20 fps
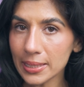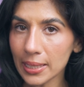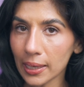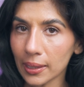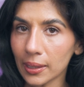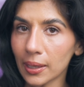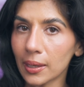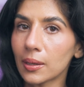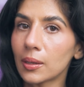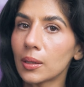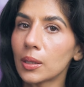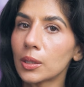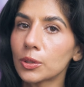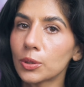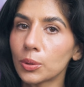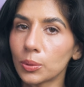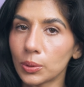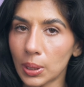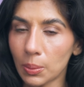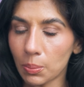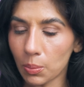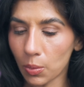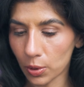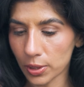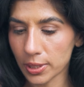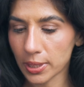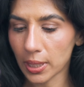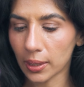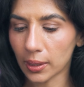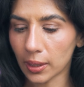technical to the
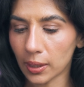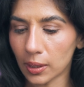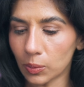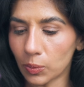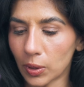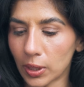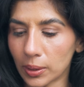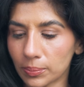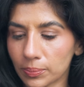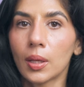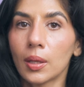most technical one.